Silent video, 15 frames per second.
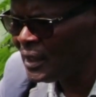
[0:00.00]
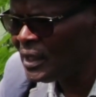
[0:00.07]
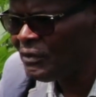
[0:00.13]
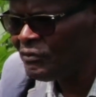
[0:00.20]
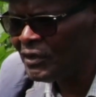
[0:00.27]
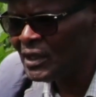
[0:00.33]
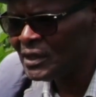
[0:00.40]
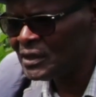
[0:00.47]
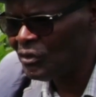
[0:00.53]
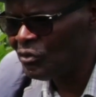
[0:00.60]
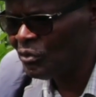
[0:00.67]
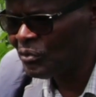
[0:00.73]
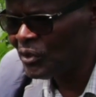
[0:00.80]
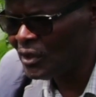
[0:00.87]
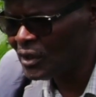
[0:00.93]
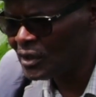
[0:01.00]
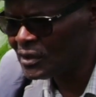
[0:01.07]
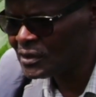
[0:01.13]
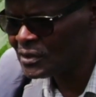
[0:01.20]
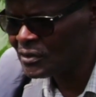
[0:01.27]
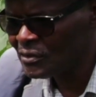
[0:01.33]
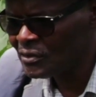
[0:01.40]
live in a tower block,
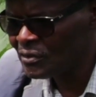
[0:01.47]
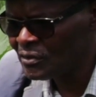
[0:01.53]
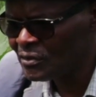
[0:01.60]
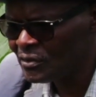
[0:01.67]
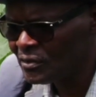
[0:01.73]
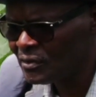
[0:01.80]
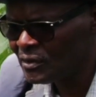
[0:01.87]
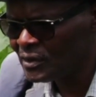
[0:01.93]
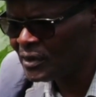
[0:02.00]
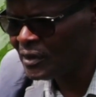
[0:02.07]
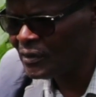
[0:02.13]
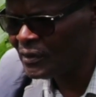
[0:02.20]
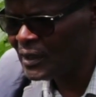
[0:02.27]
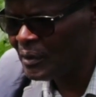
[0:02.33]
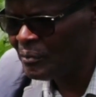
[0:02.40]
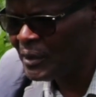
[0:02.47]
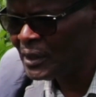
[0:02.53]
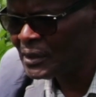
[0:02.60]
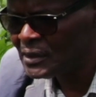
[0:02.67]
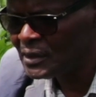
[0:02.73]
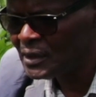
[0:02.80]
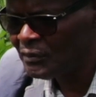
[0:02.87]
so that
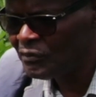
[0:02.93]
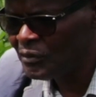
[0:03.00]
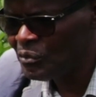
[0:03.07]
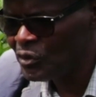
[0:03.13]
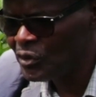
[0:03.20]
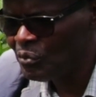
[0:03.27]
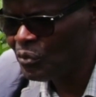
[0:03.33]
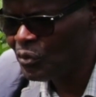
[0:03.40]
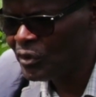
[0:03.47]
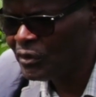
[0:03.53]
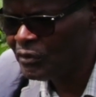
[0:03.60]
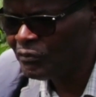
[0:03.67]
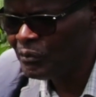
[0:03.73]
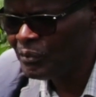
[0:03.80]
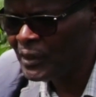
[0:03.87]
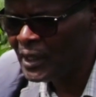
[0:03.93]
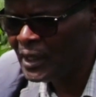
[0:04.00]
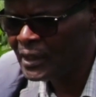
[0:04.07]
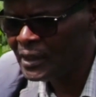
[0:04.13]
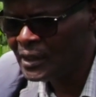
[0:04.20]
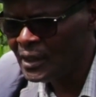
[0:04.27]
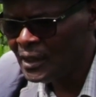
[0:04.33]
makes it even more important for me,
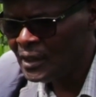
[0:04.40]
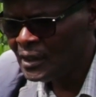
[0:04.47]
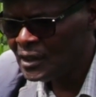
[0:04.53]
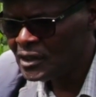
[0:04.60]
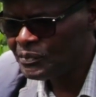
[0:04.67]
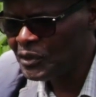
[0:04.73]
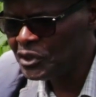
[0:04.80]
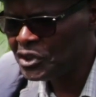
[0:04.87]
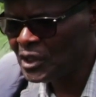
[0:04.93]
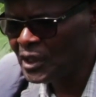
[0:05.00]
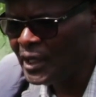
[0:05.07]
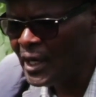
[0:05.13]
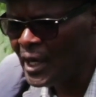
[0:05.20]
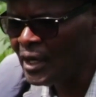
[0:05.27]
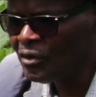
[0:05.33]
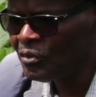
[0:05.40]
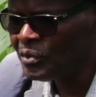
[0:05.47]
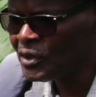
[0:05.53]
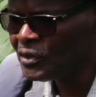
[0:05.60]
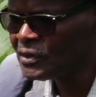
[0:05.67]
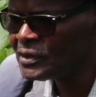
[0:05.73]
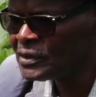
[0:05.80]
and especially now
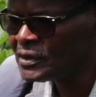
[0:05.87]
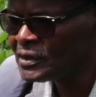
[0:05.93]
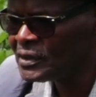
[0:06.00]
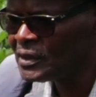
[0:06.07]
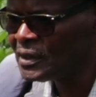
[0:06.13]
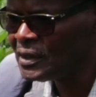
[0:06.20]
because